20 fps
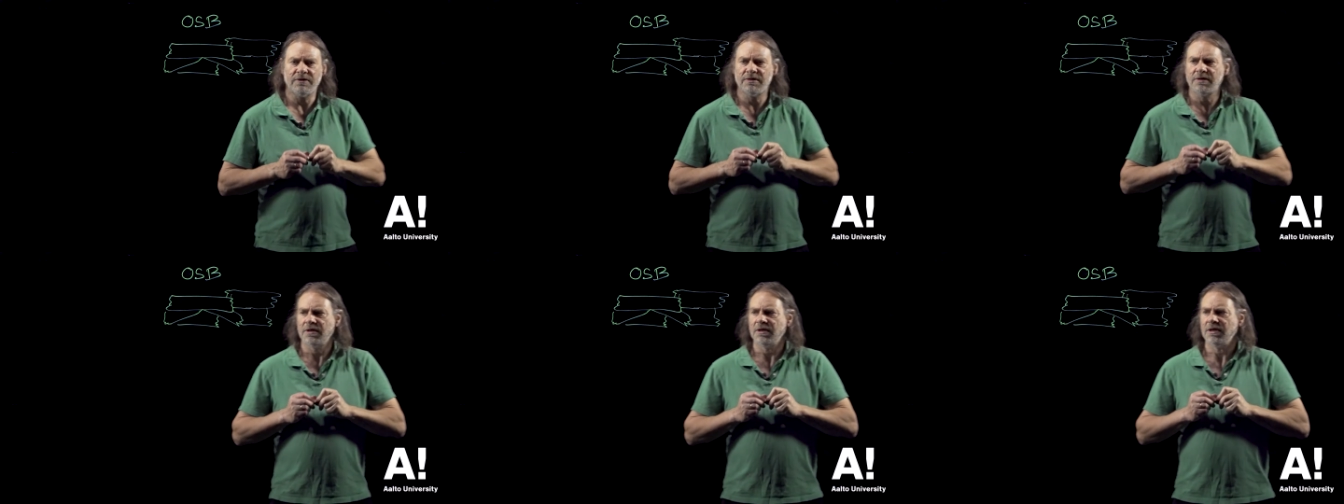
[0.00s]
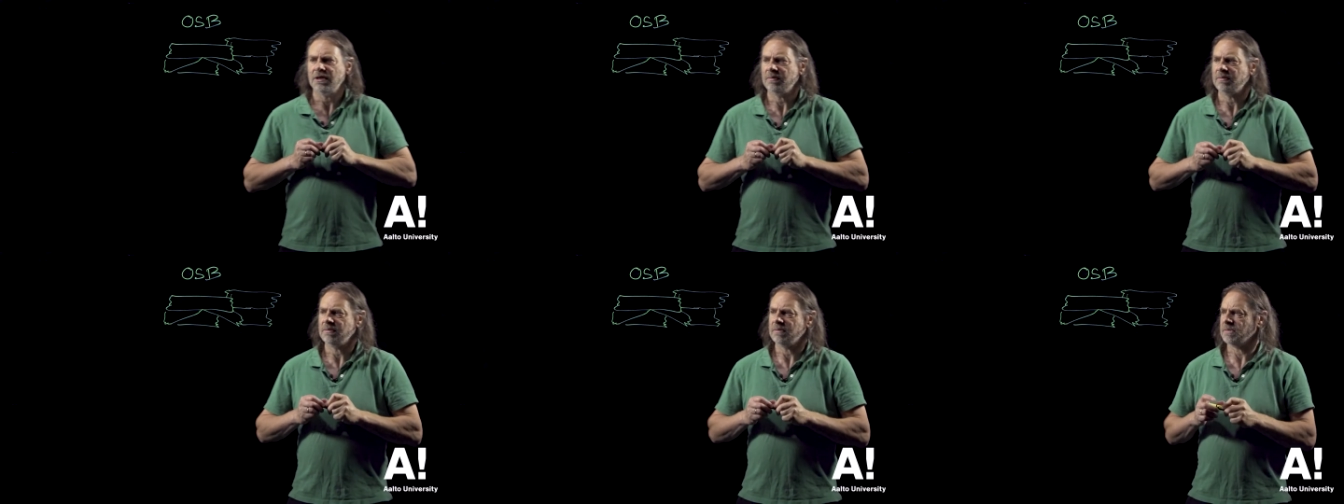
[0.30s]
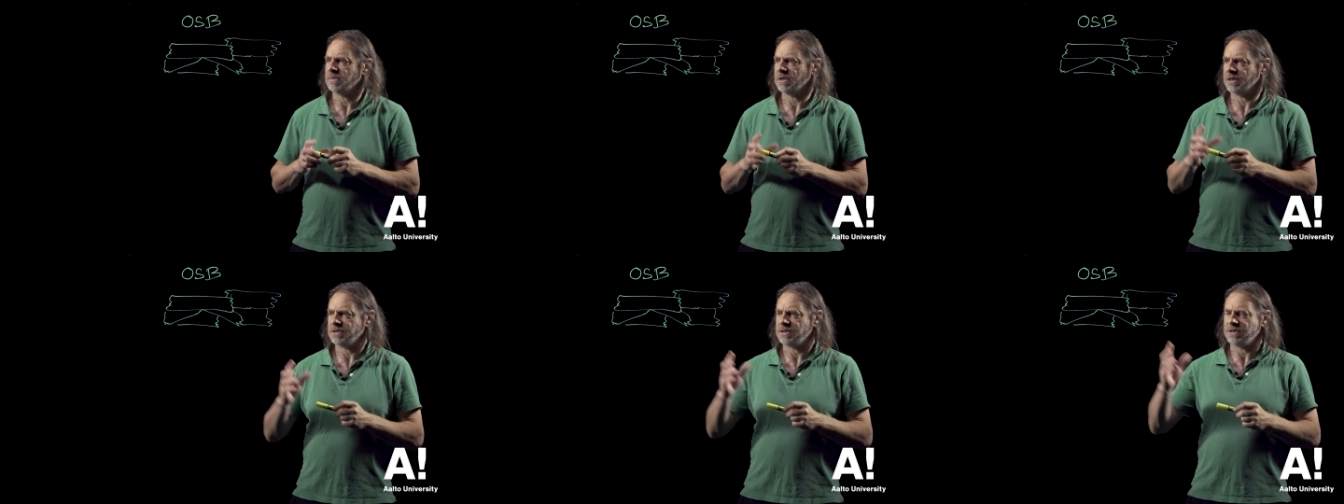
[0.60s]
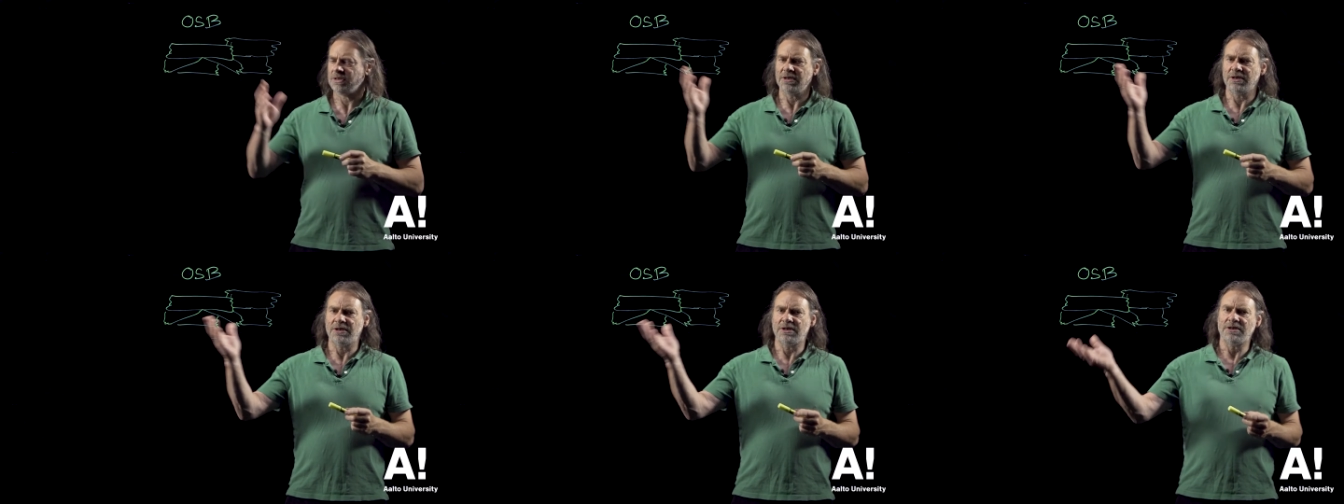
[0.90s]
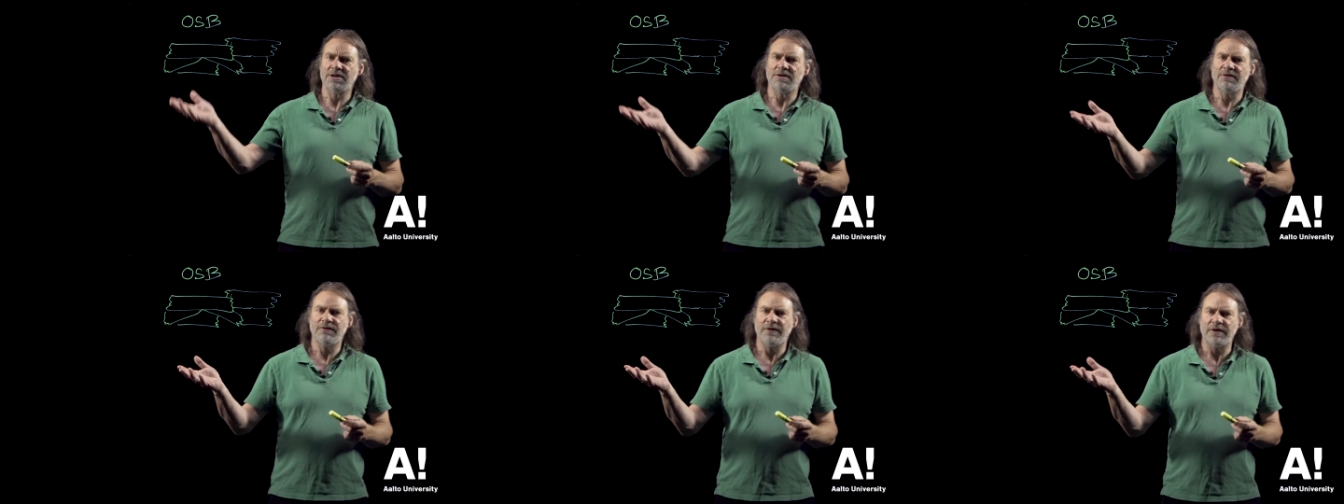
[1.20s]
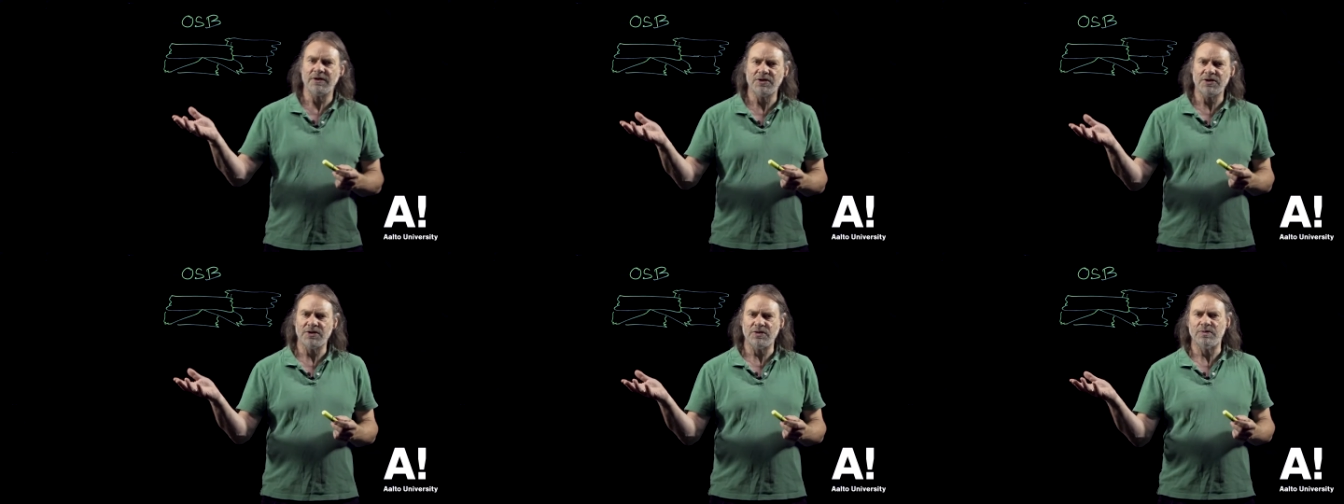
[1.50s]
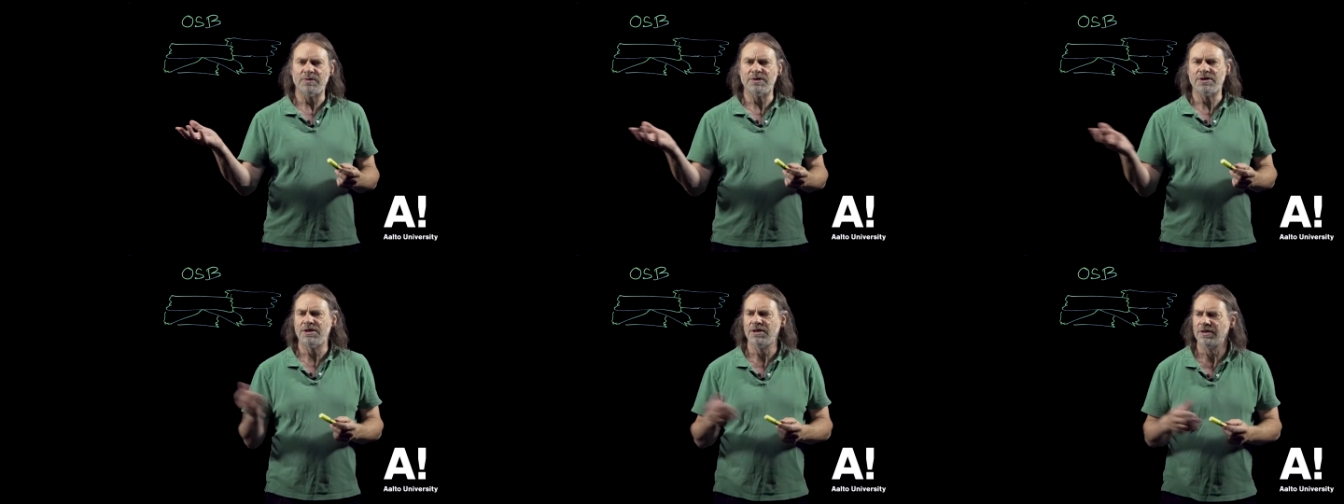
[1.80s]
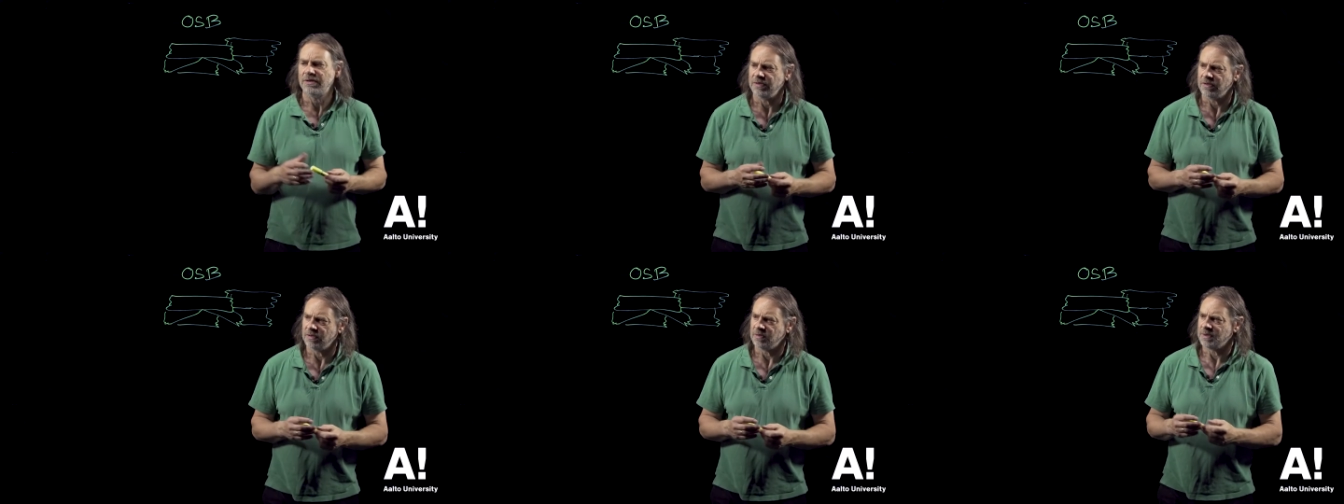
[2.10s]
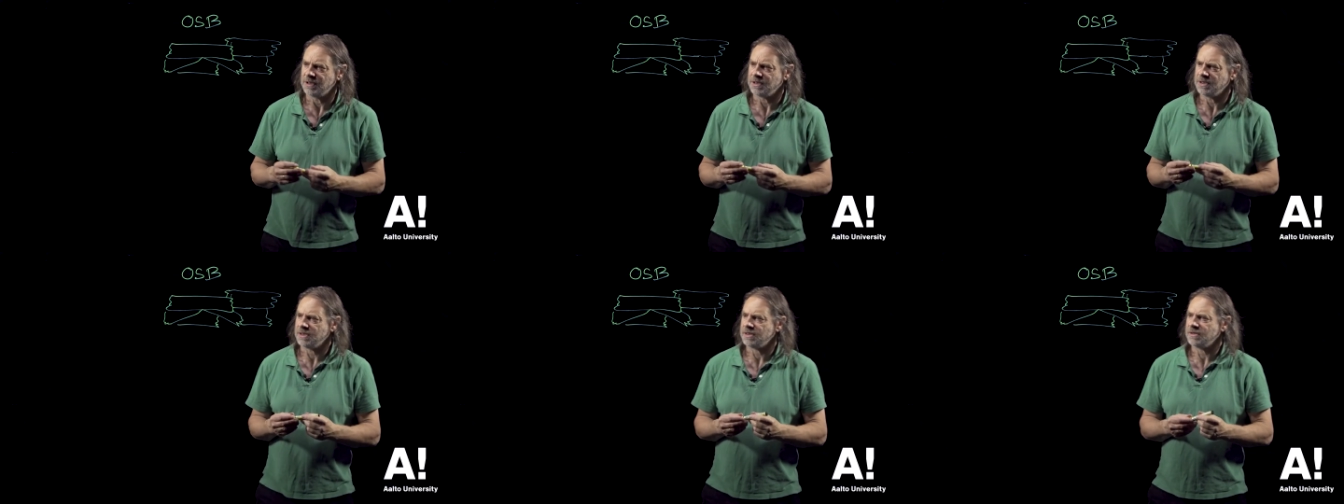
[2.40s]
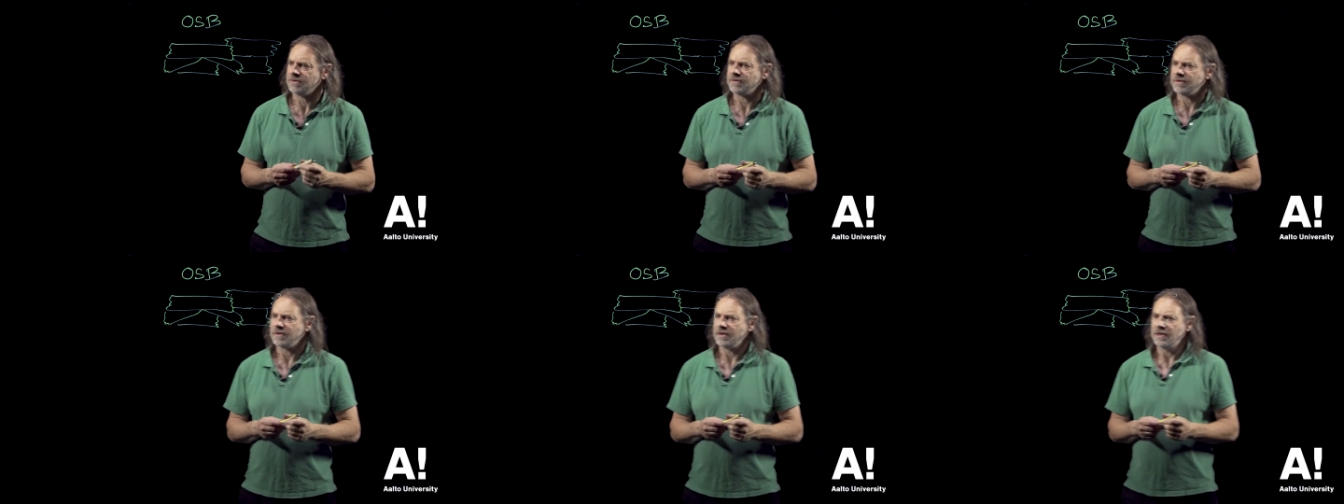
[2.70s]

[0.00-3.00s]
Um, I just think it's a functional material myself.